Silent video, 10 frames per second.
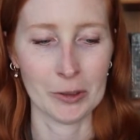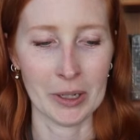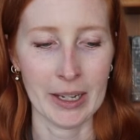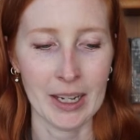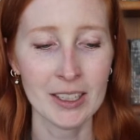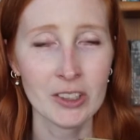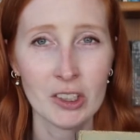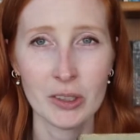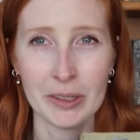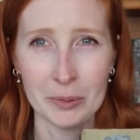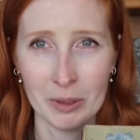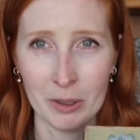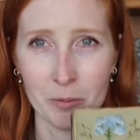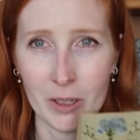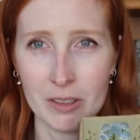I actually, when I
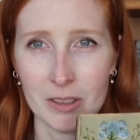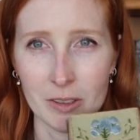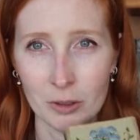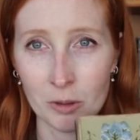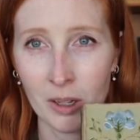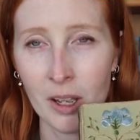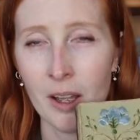went to